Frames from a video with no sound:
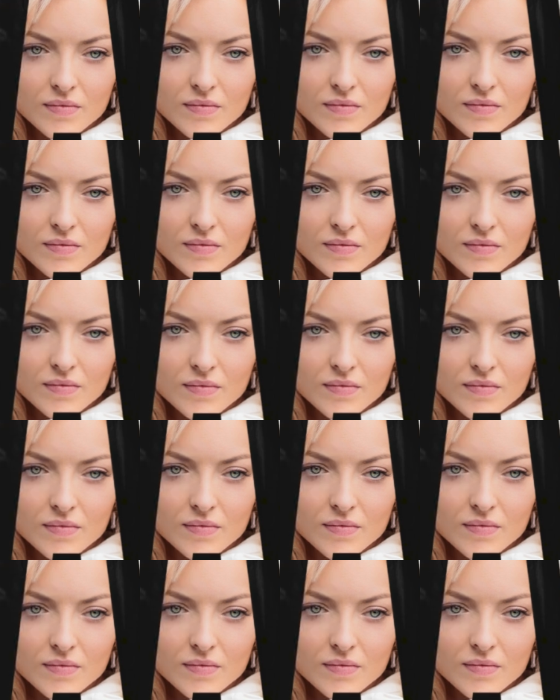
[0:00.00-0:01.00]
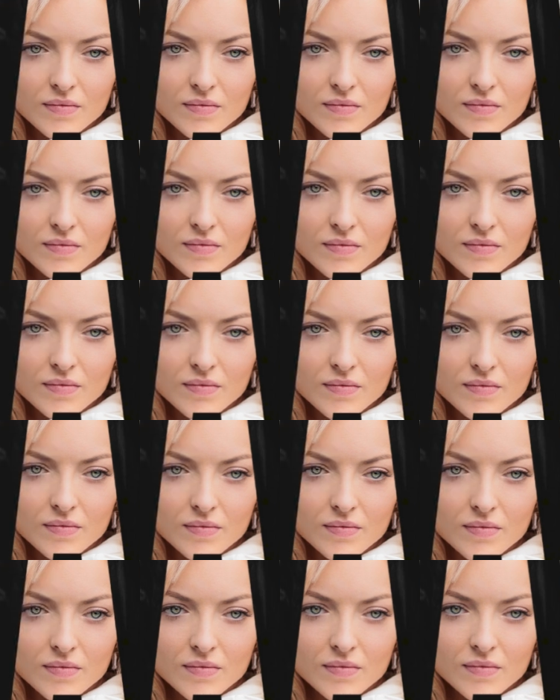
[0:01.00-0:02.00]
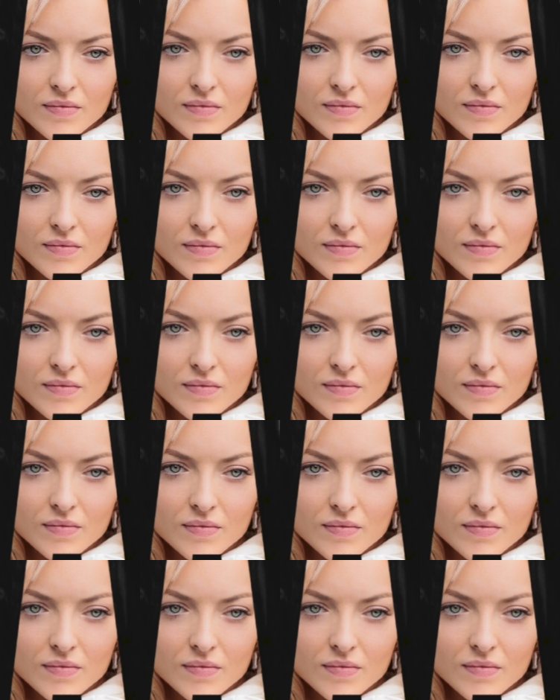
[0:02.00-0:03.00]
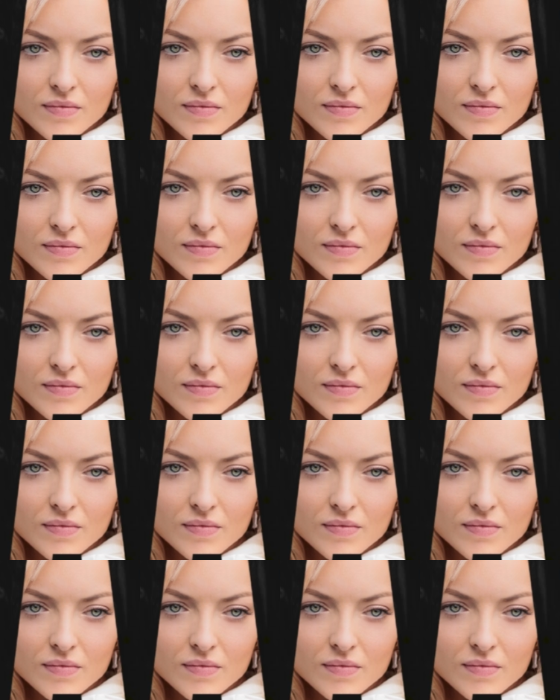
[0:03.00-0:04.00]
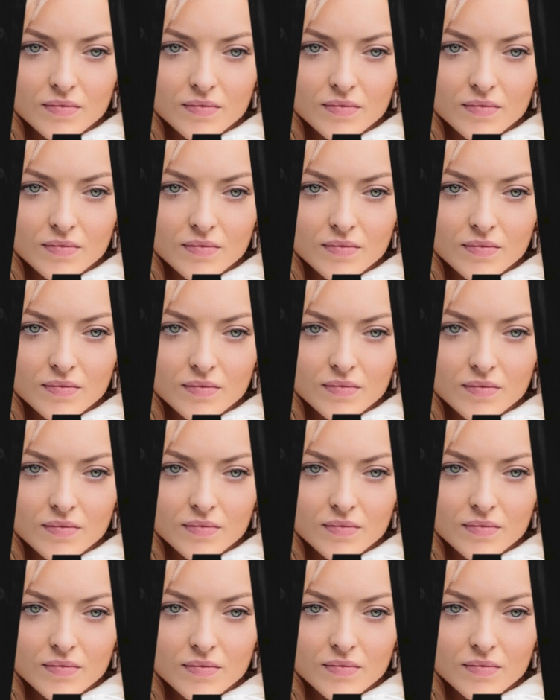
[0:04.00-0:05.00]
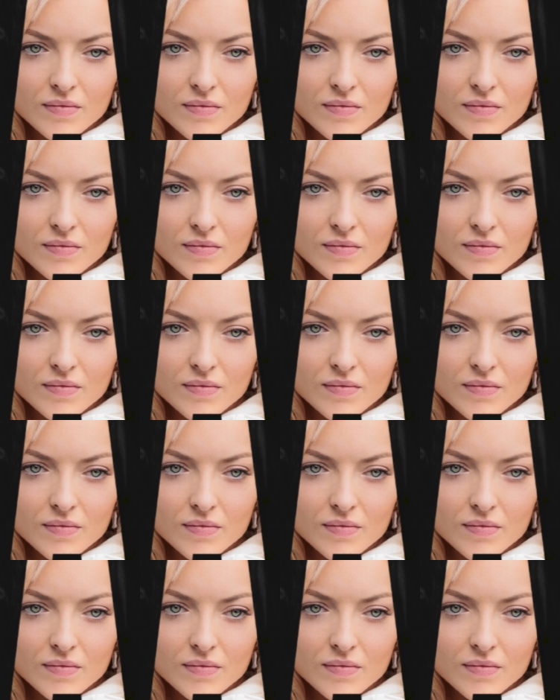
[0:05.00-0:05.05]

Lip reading: (not speaking)